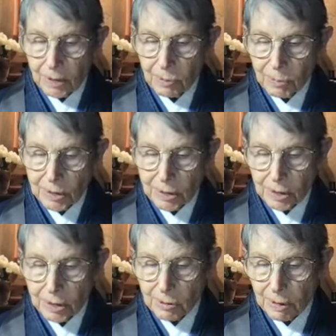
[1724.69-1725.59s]
To wish to
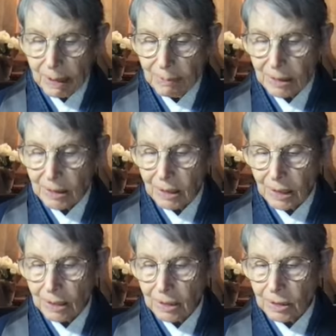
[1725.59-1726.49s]
describe it is
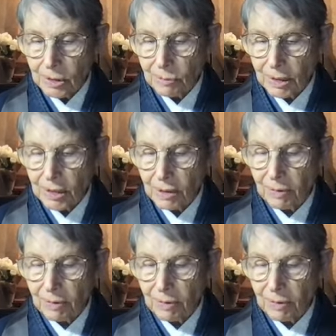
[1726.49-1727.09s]
like the situation